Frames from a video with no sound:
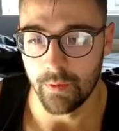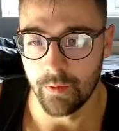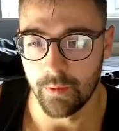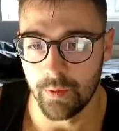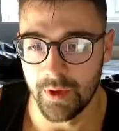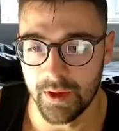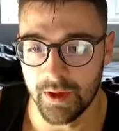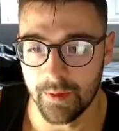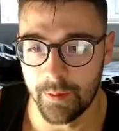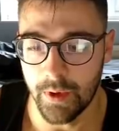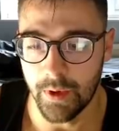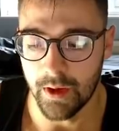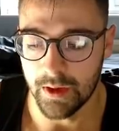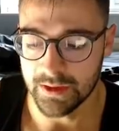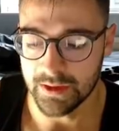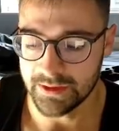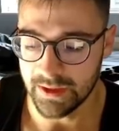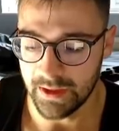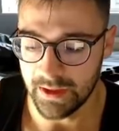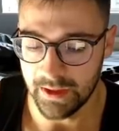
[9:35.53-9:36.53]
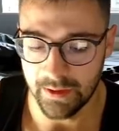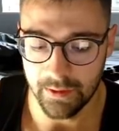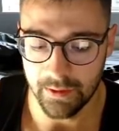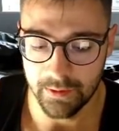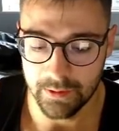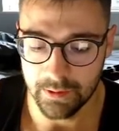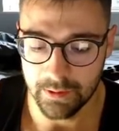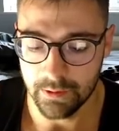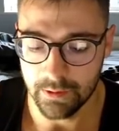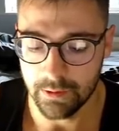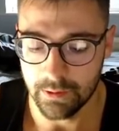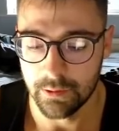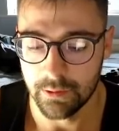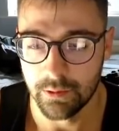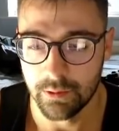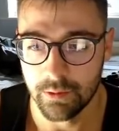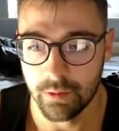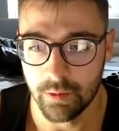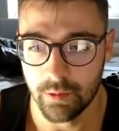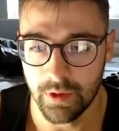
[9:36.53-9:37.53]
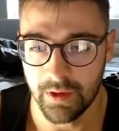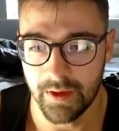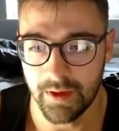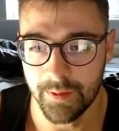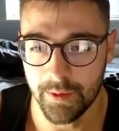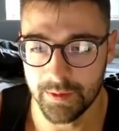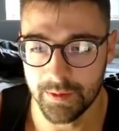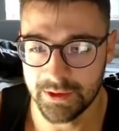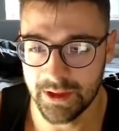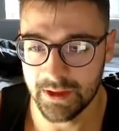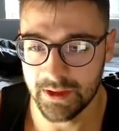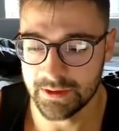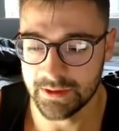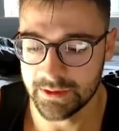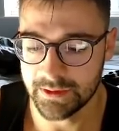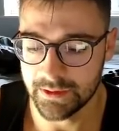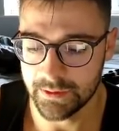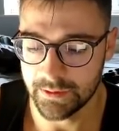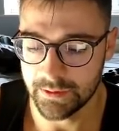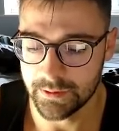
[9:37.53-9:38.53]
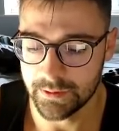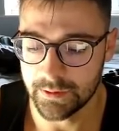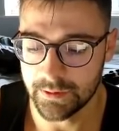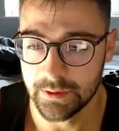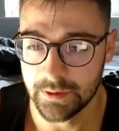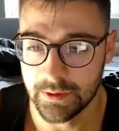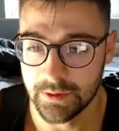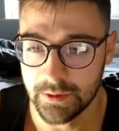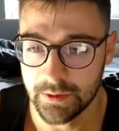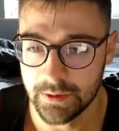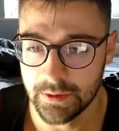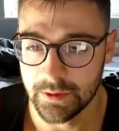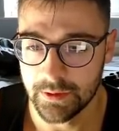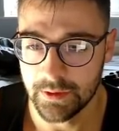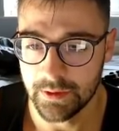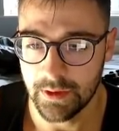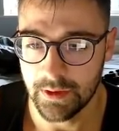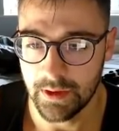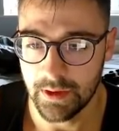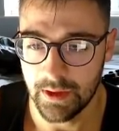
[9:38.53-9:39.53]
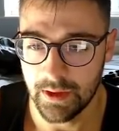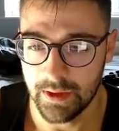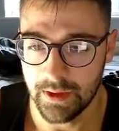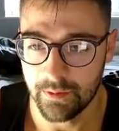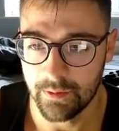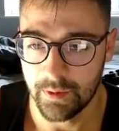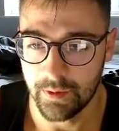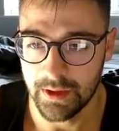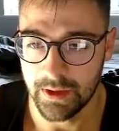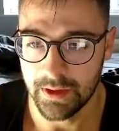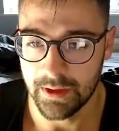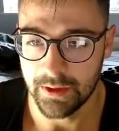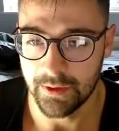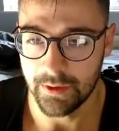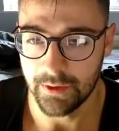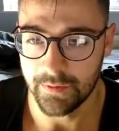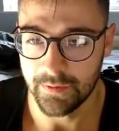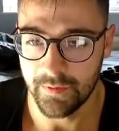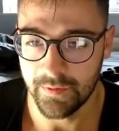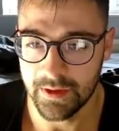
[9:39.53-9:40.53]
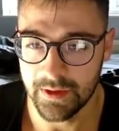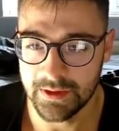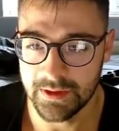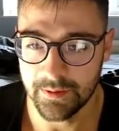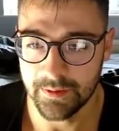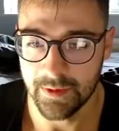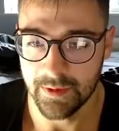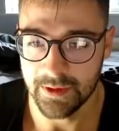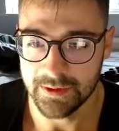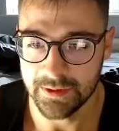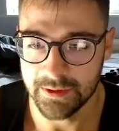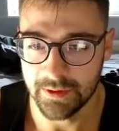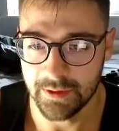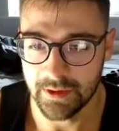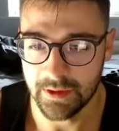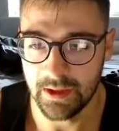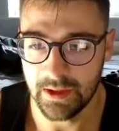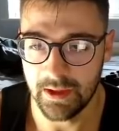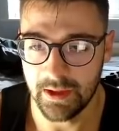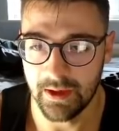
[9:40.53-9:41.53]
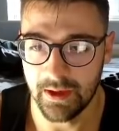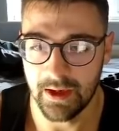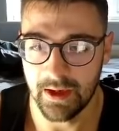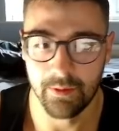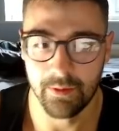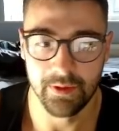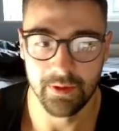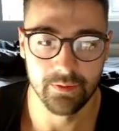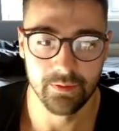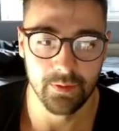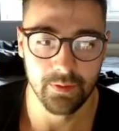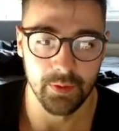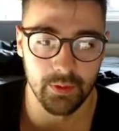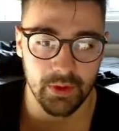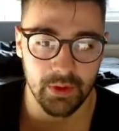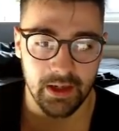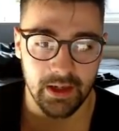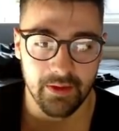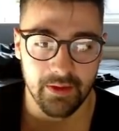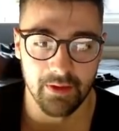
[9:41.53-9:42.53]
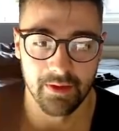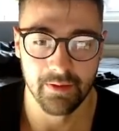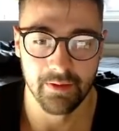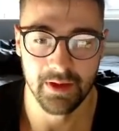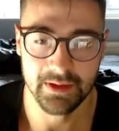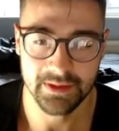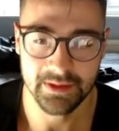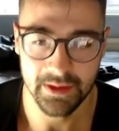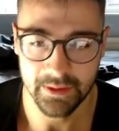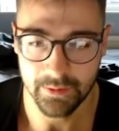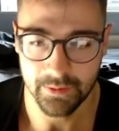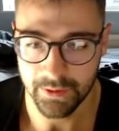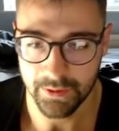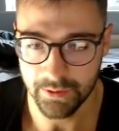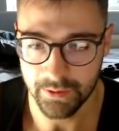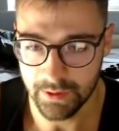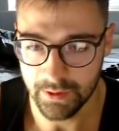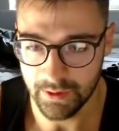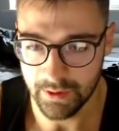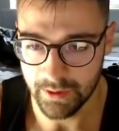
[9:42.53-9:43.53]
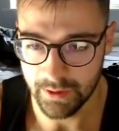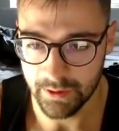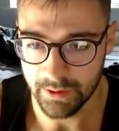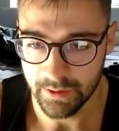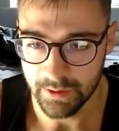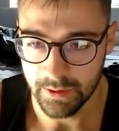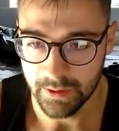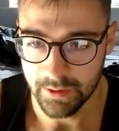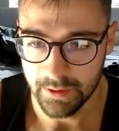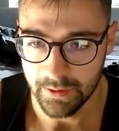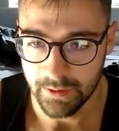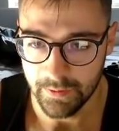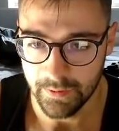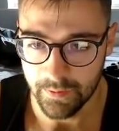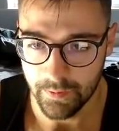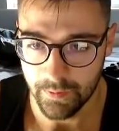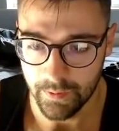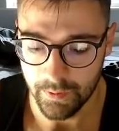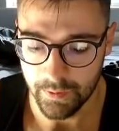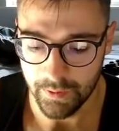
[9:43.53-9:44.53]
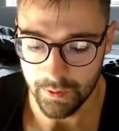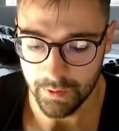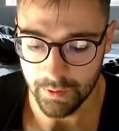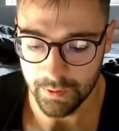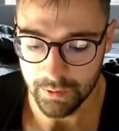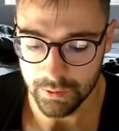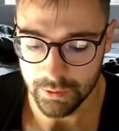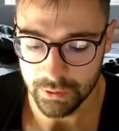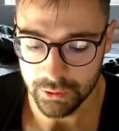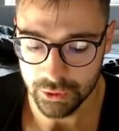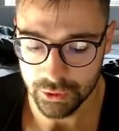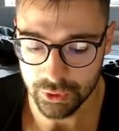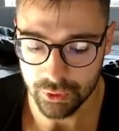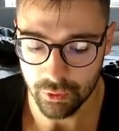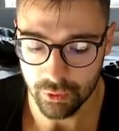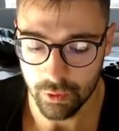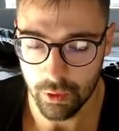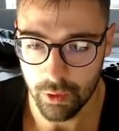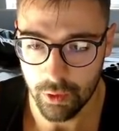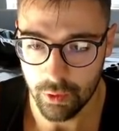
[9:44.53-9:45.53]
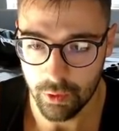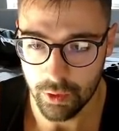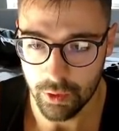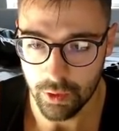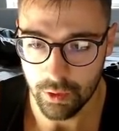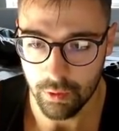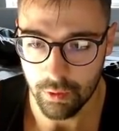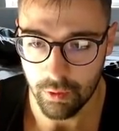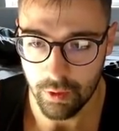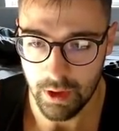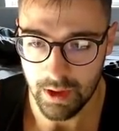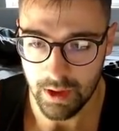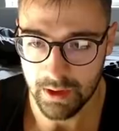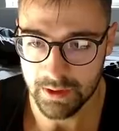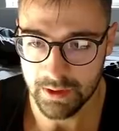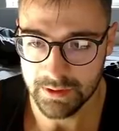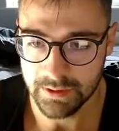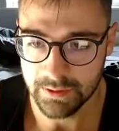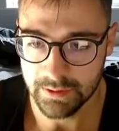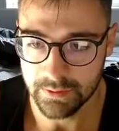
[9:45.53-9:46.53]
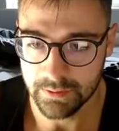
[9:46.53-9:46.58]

we're going to pass in one of them objects, and we're going to do very similar to the clear, how we were clearing a rectangle. We'll do clear, we'll do stroke rect,